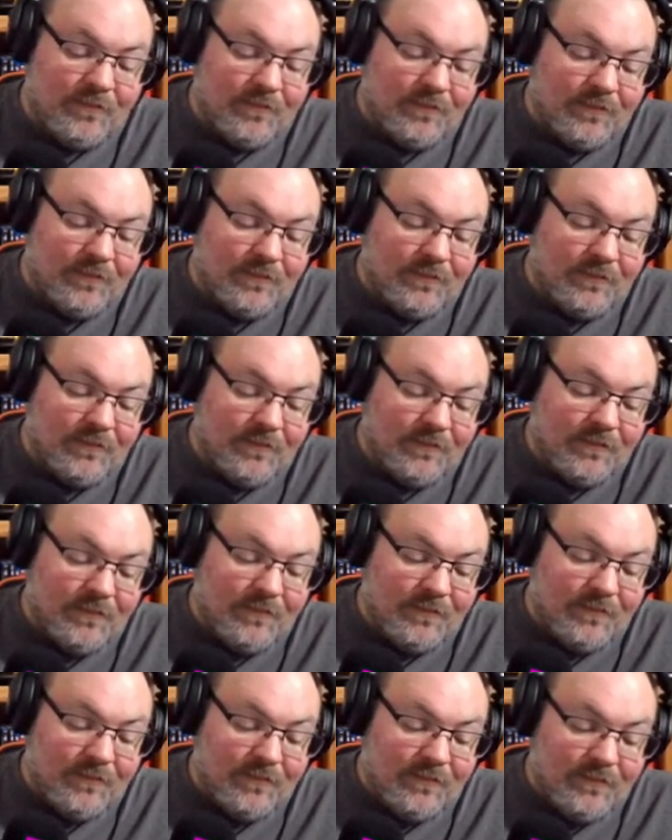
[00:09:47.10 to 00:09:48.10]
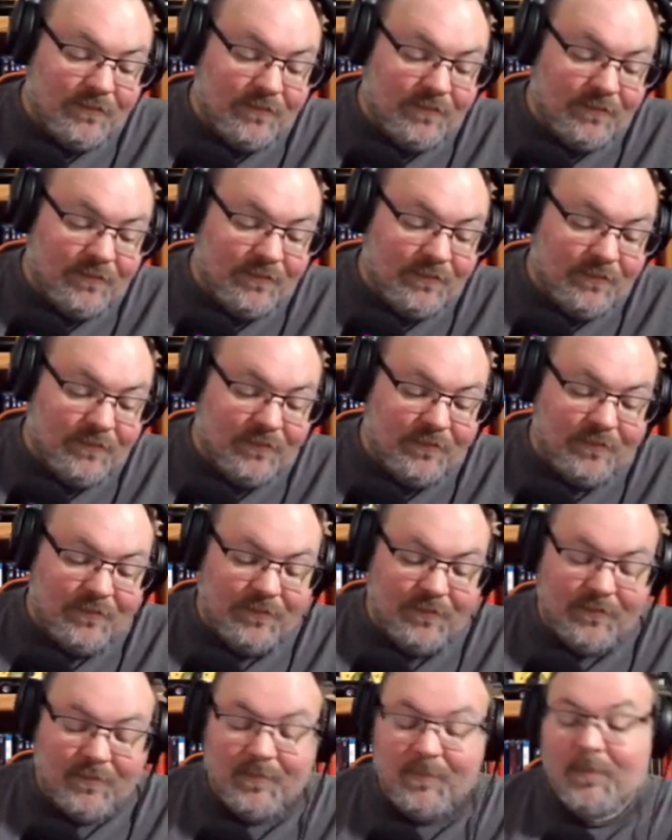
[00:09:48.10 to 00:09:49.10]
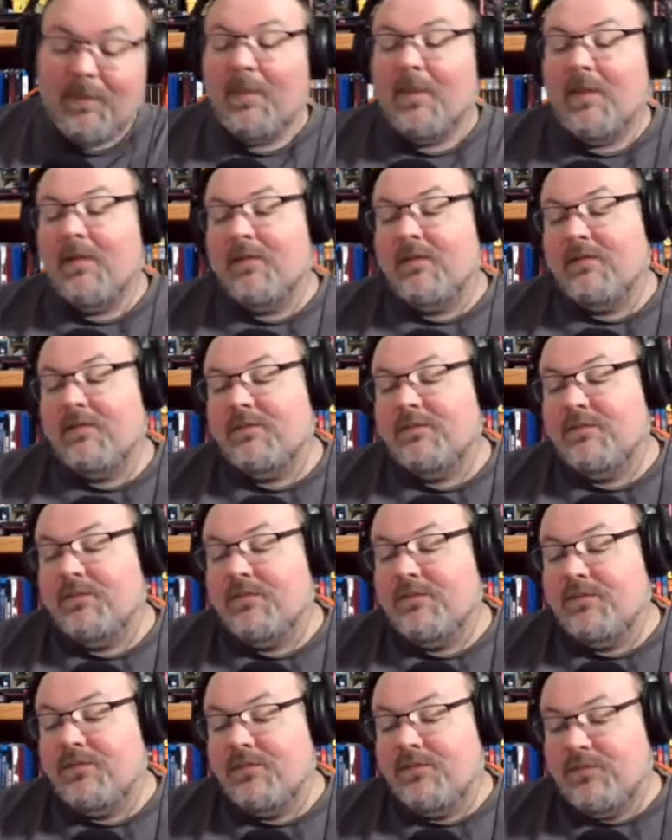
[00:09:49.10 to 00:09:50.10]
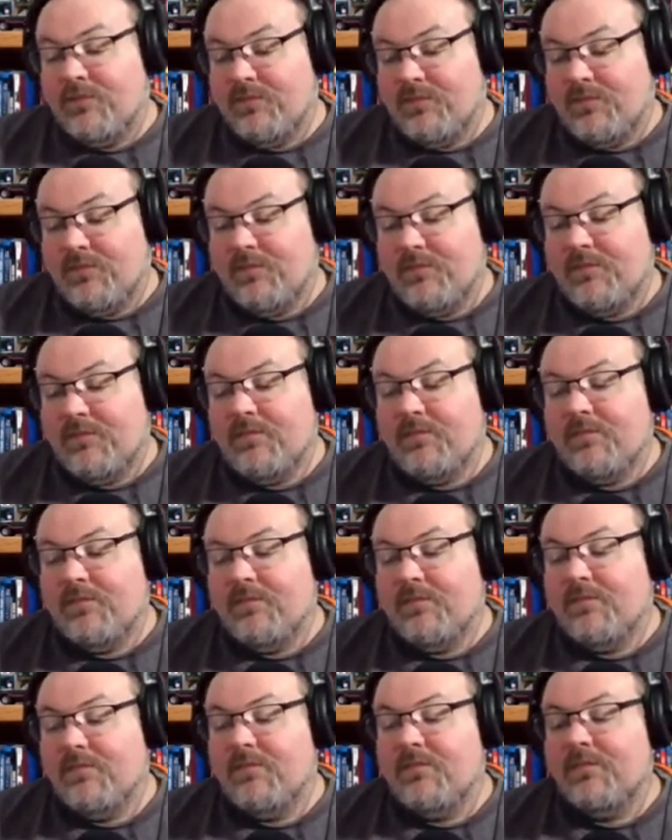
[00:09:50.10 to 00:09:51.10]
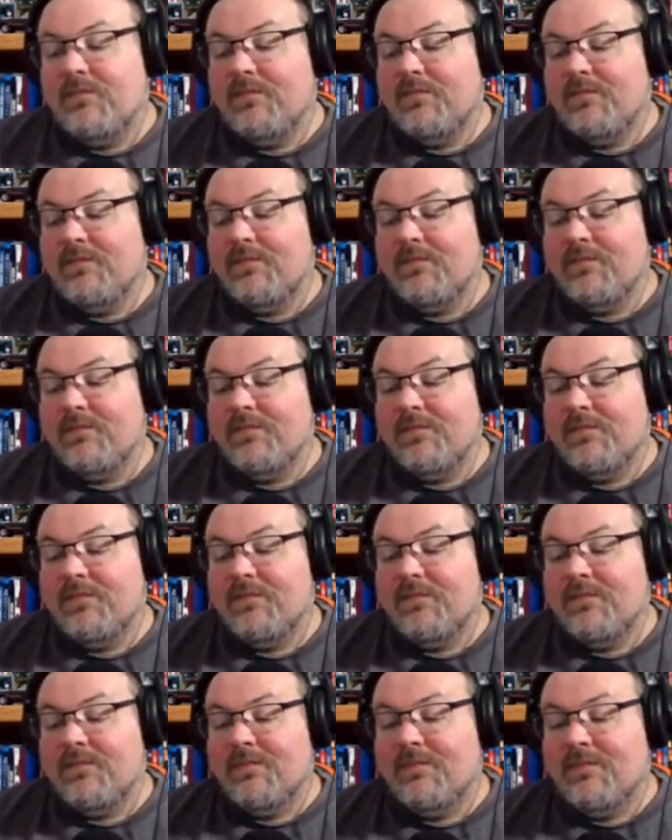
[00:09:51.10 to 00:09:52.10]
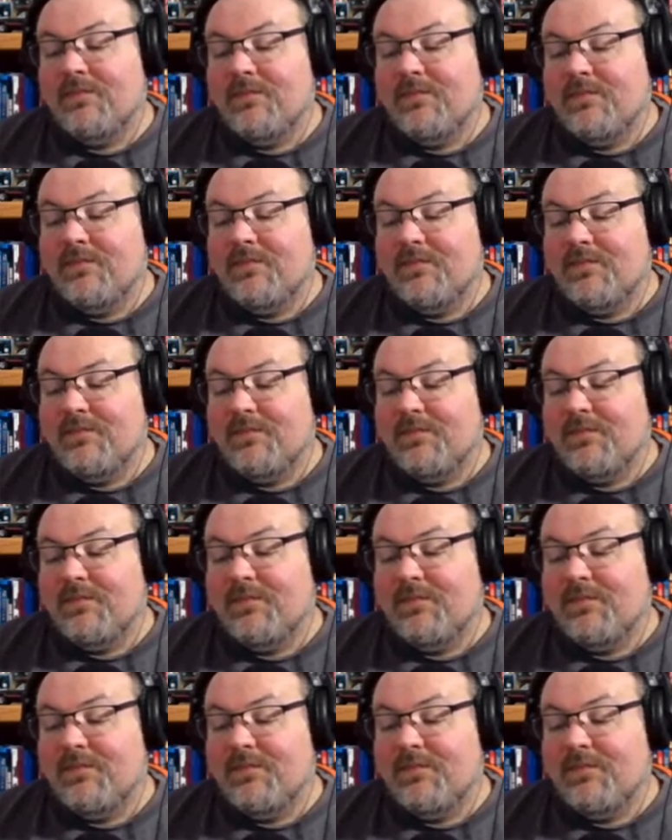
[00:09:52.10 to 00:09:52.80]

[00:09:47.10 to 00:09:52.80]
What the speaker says: This person isn't speaking.